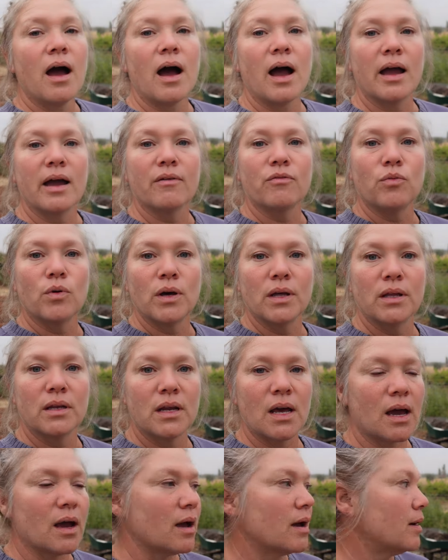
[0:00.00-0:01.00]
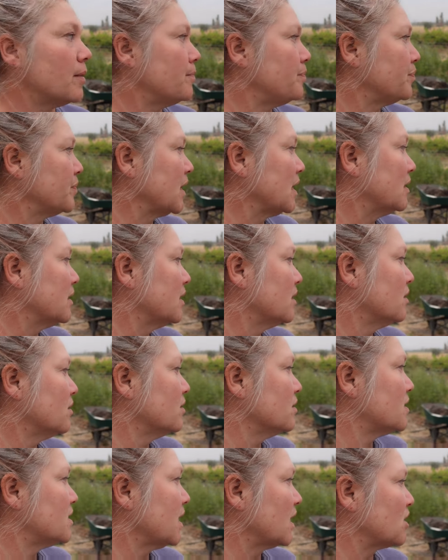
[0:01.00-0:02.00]
I have one um,
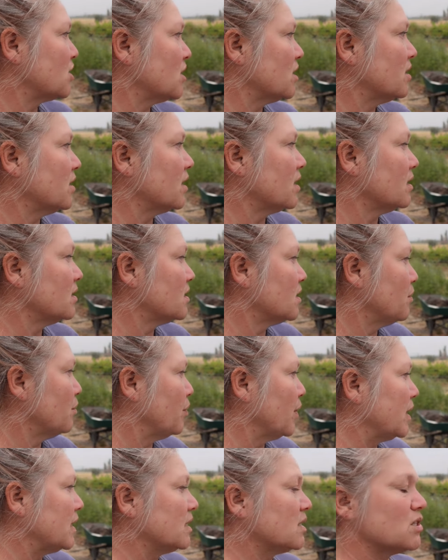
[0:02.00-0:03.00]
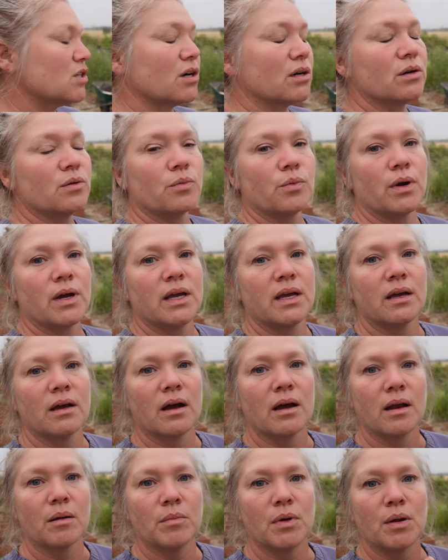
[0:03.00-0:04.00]
little section that Braden started working
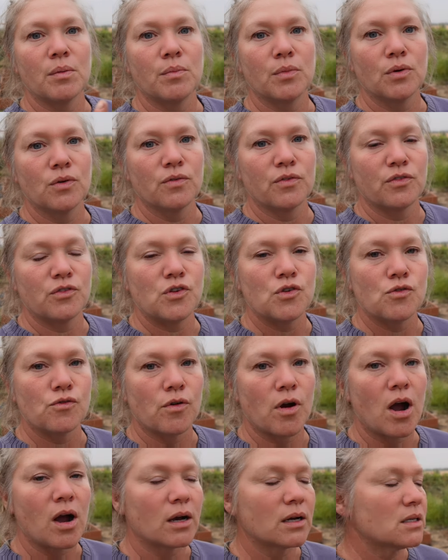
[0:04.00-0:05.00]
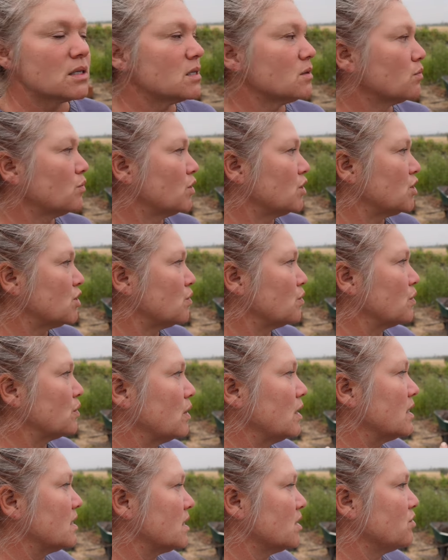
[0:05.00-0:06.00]
on. I'm gonna move a few rocks, which
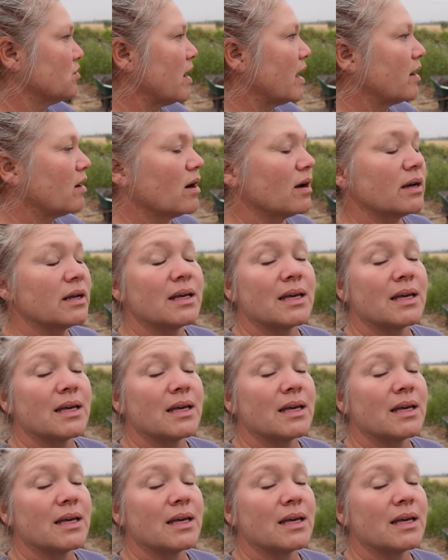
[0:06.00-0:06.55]
is the dry garden.